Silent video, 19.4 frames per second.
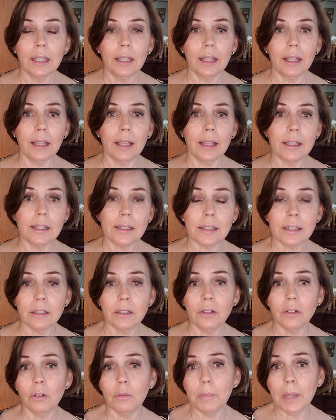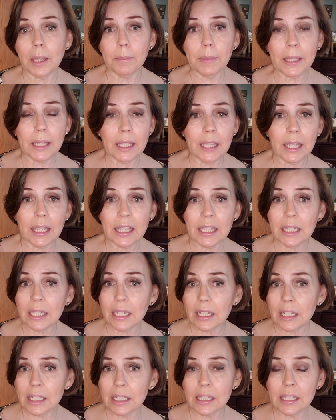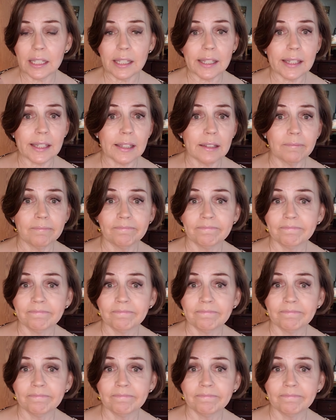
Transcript: And, maybe it is,